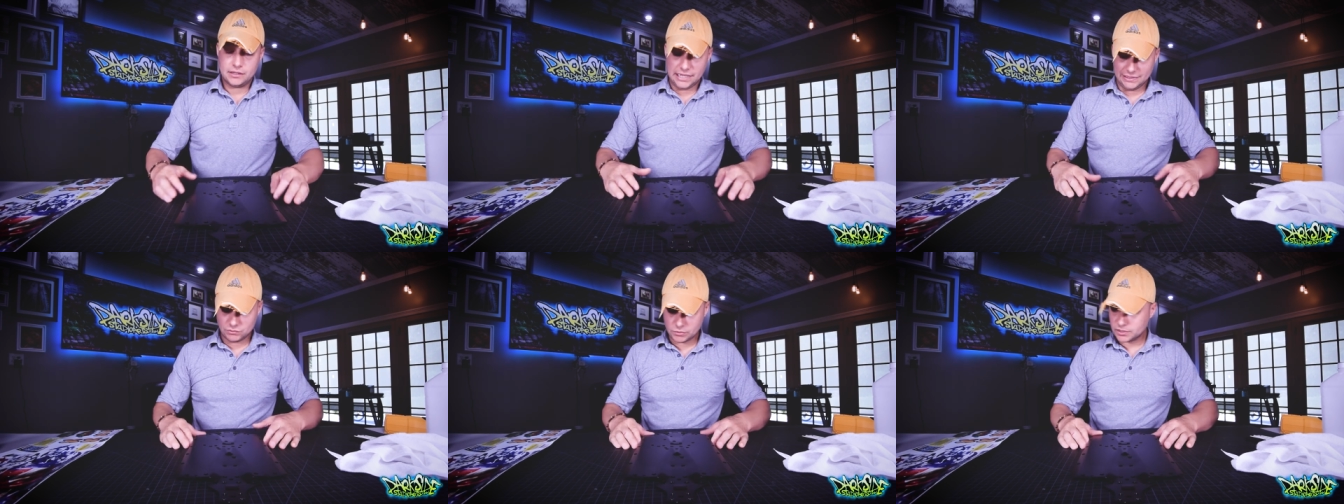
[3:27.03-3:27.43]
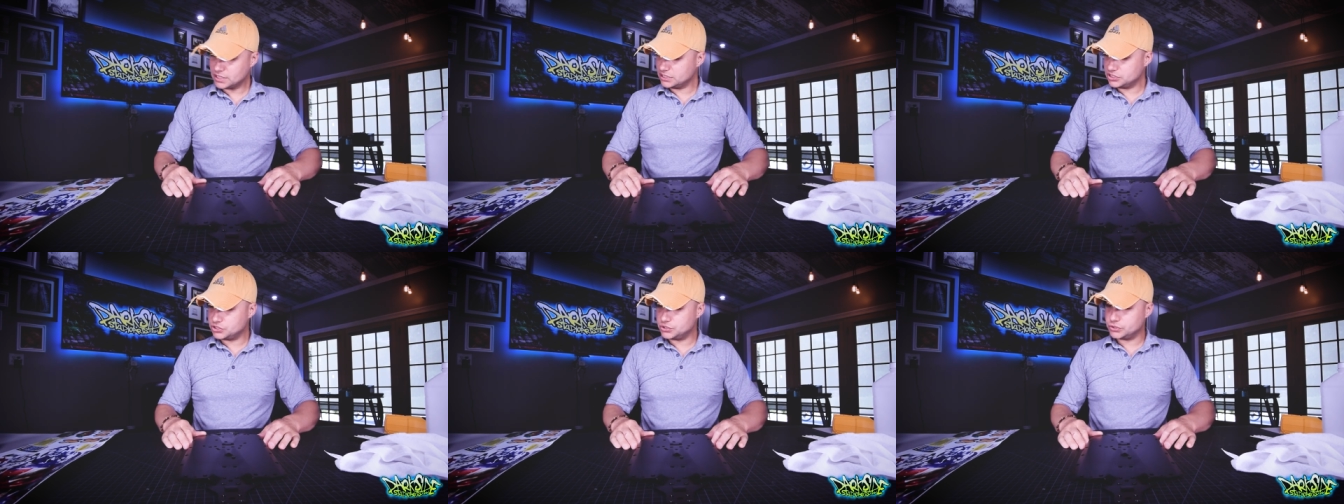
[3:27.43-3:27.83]
And what we're
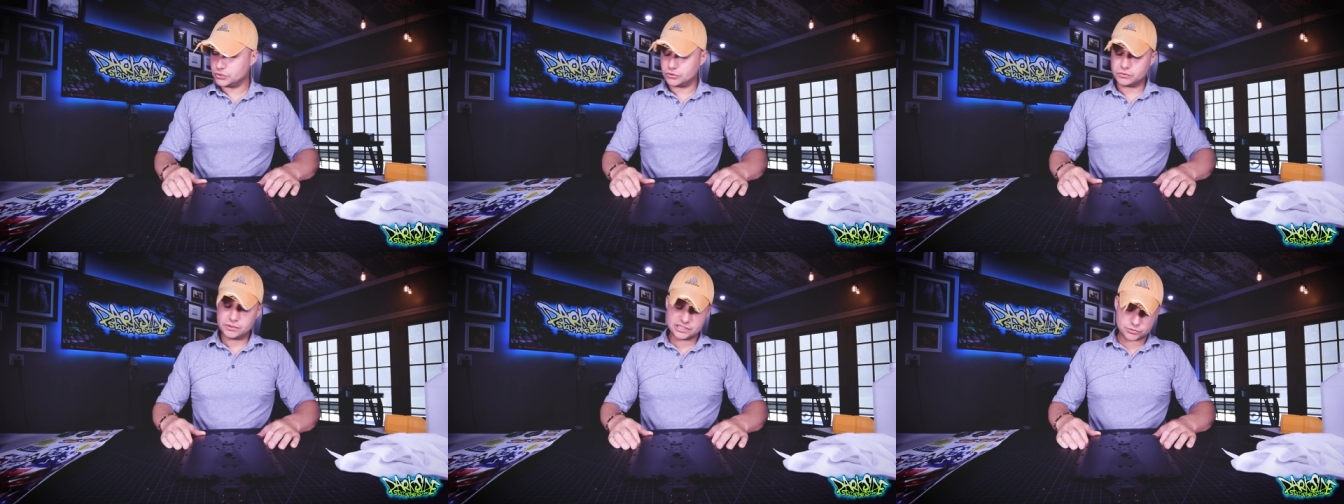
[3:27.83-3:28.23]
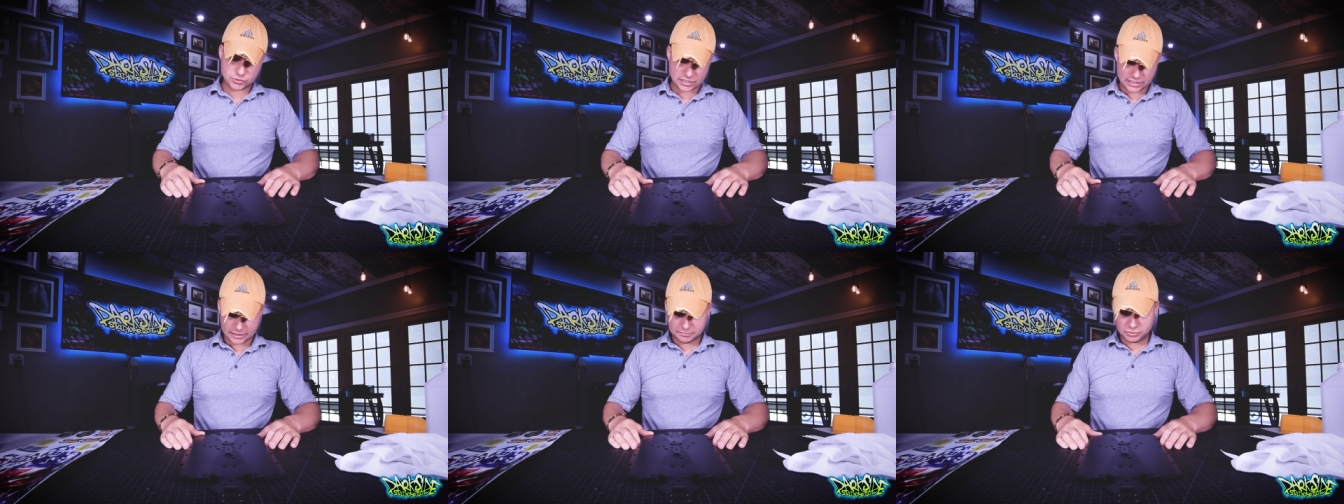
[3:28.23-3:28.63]
gonna do is
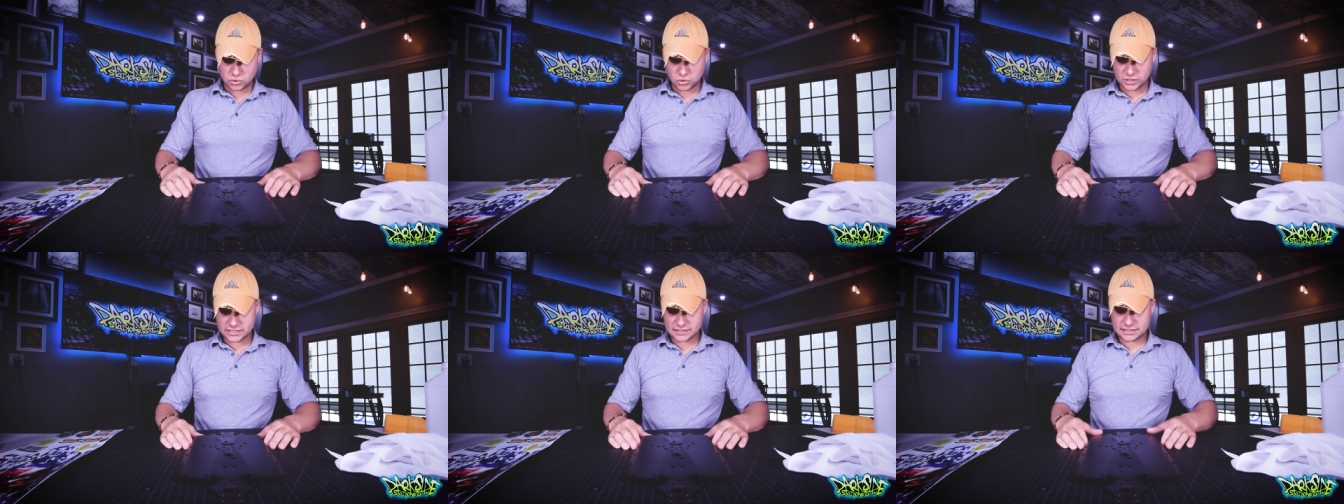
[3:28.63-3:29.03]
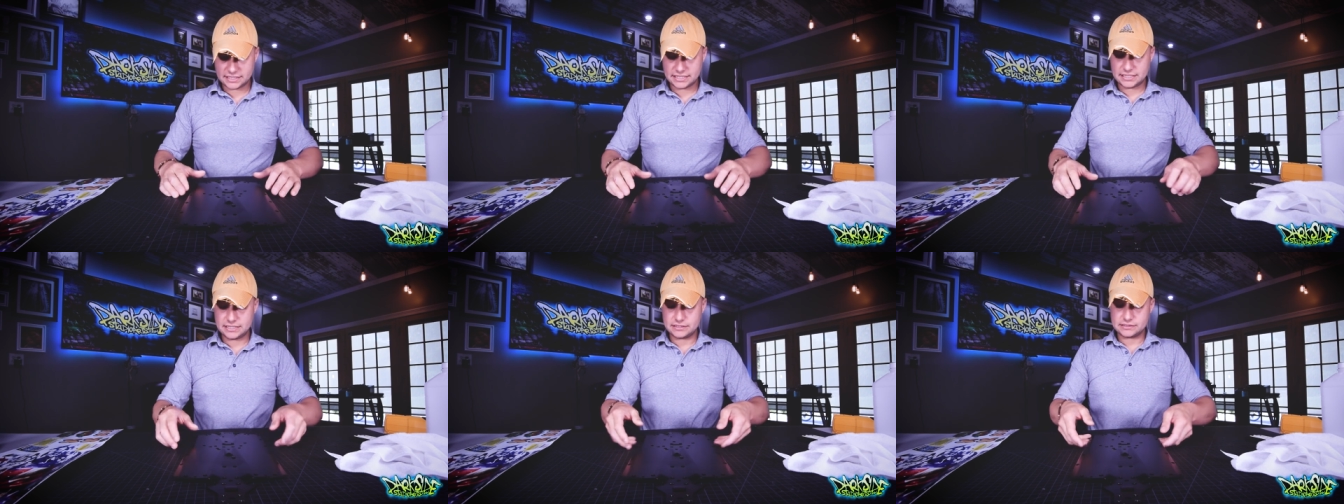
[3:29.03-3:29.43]
we're gonna put
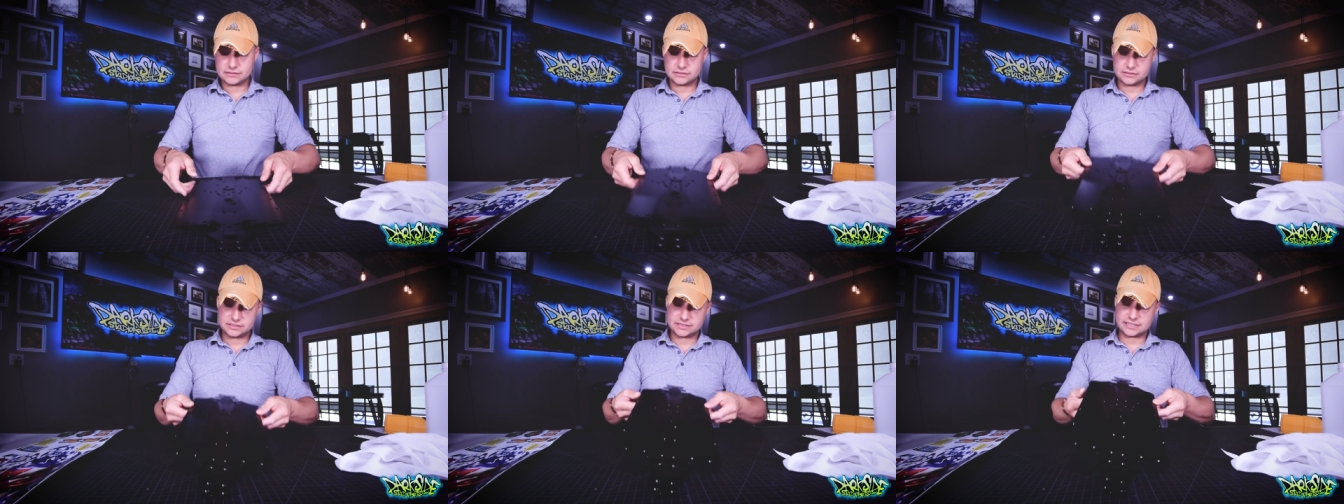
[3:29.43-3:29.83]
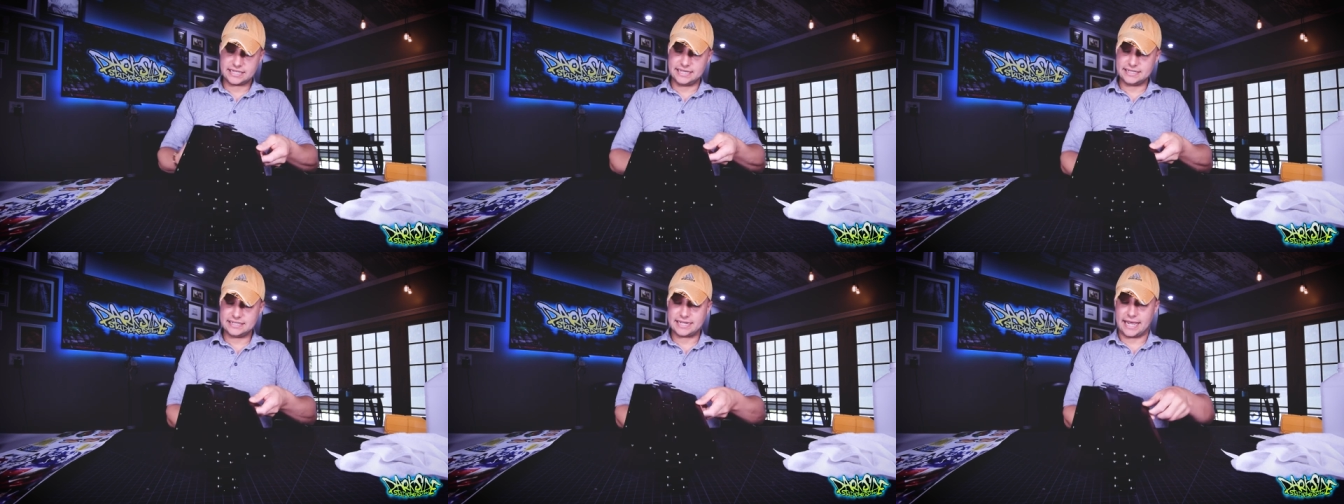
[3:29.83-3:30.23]
the
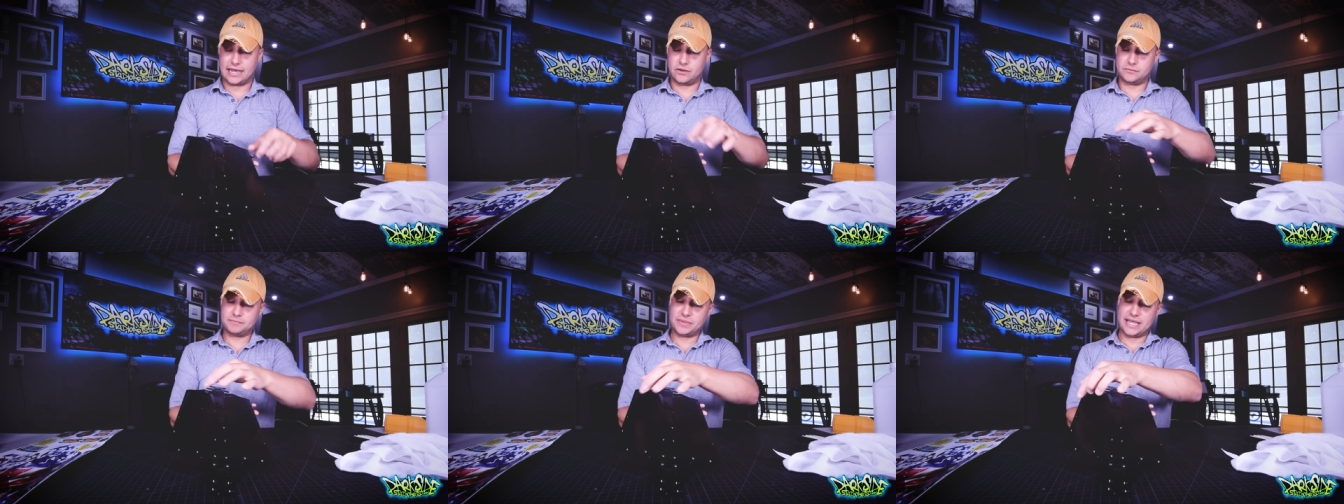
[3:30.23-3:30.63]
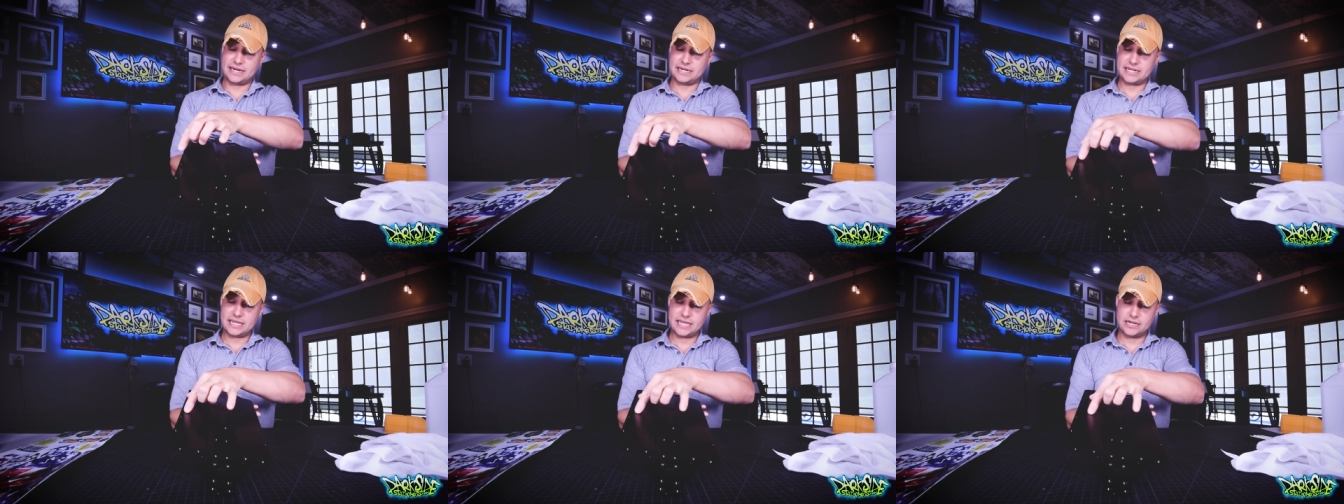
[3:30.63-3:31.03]
skin down
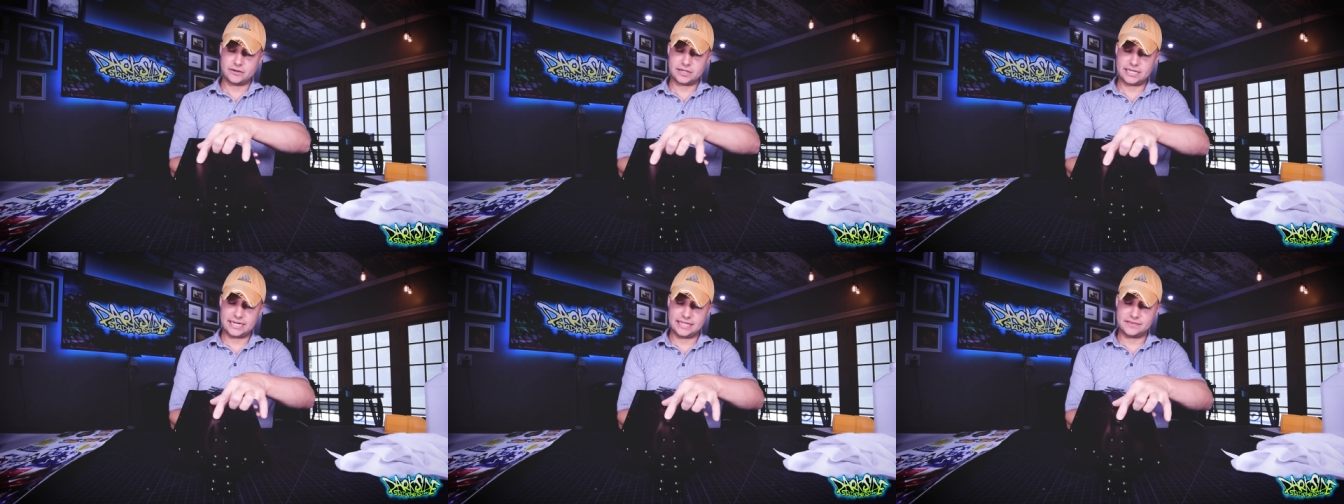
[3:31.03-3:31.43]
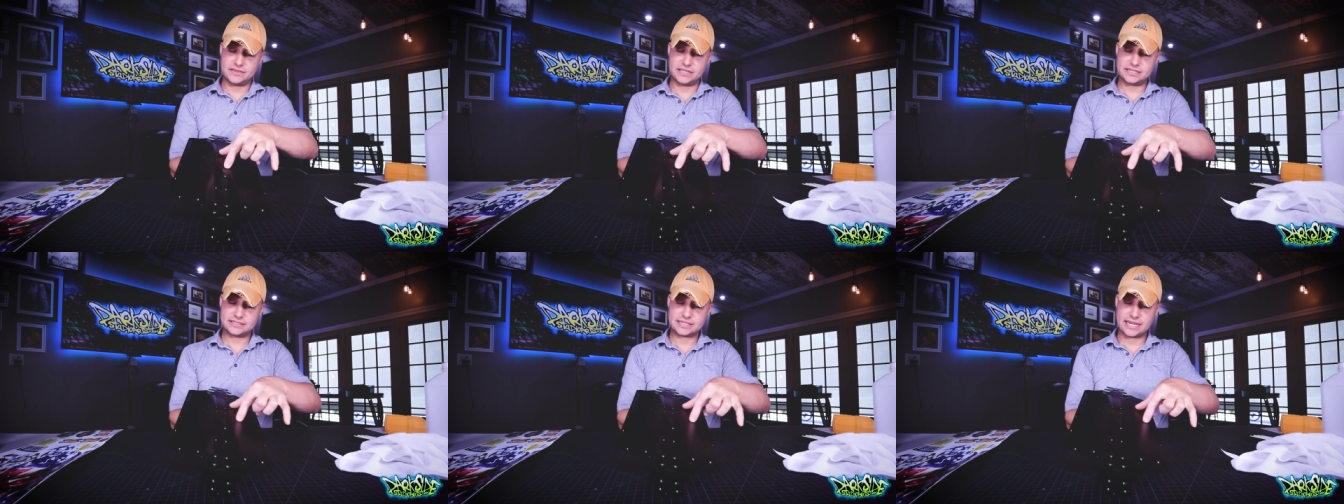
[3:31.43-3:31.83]
and adhere it in
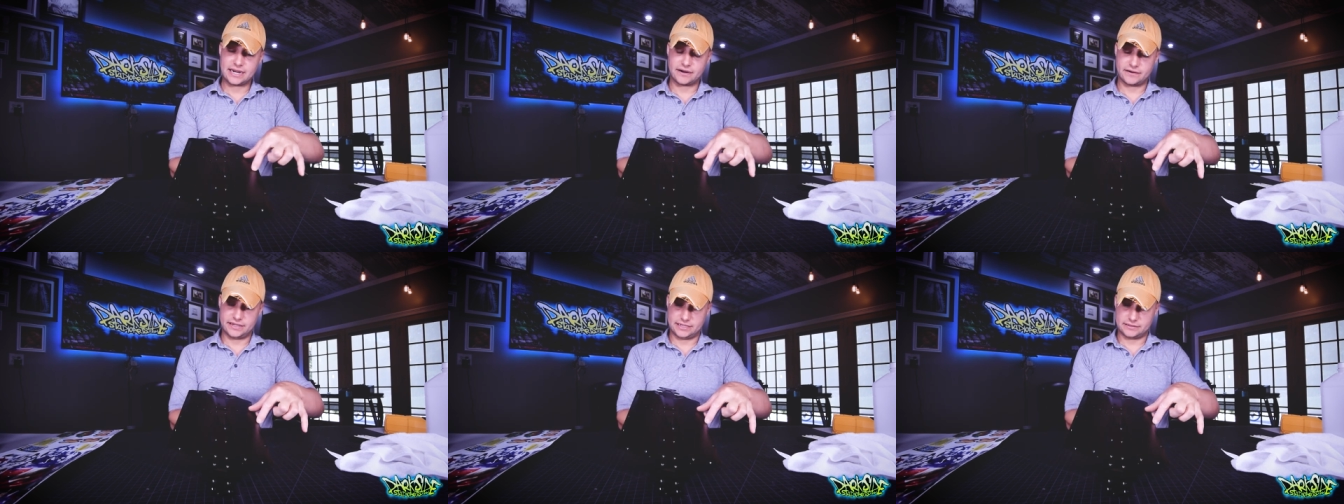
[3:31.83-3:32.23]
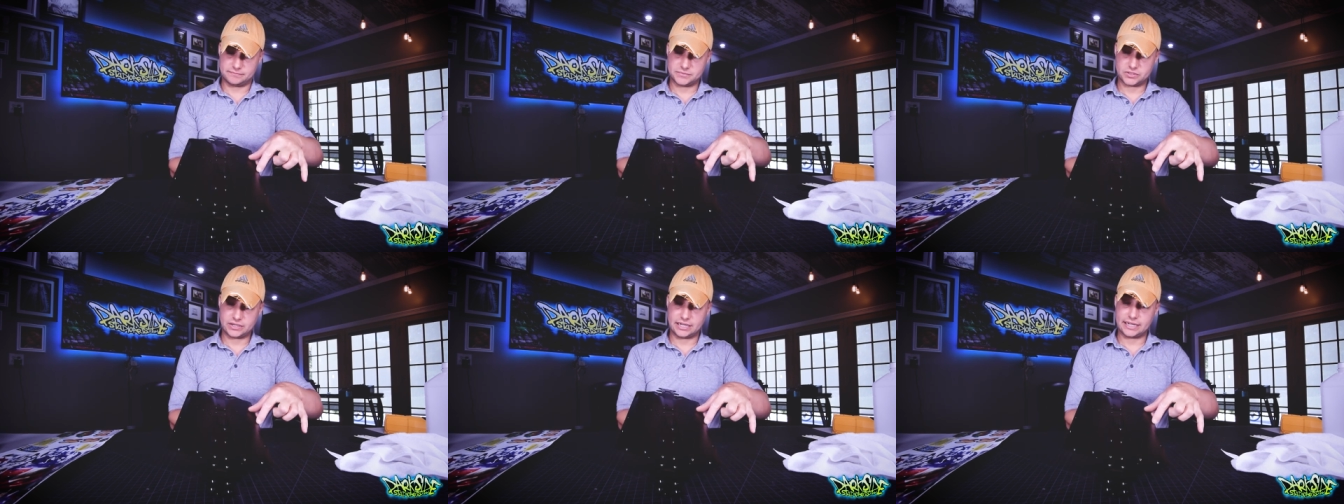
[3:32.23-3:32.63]
this area,
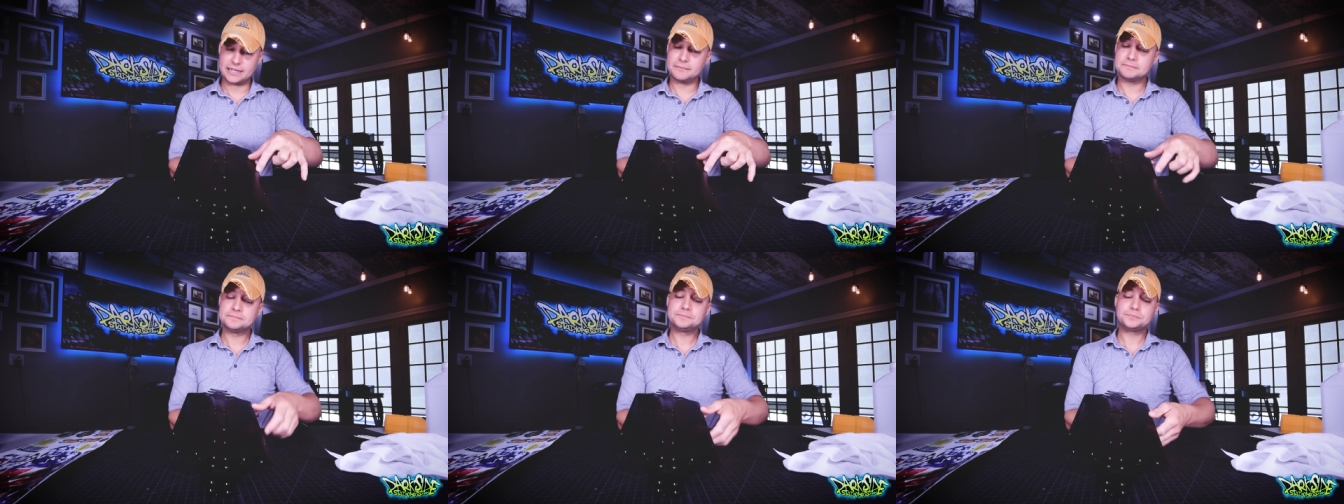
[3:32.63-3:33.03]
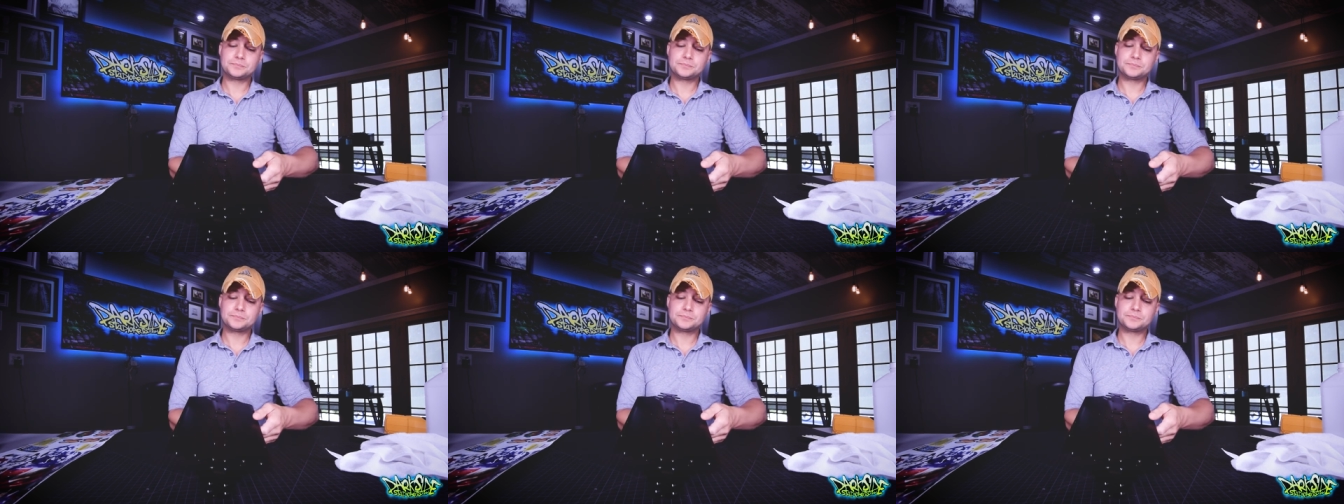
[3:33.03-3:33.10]
okay?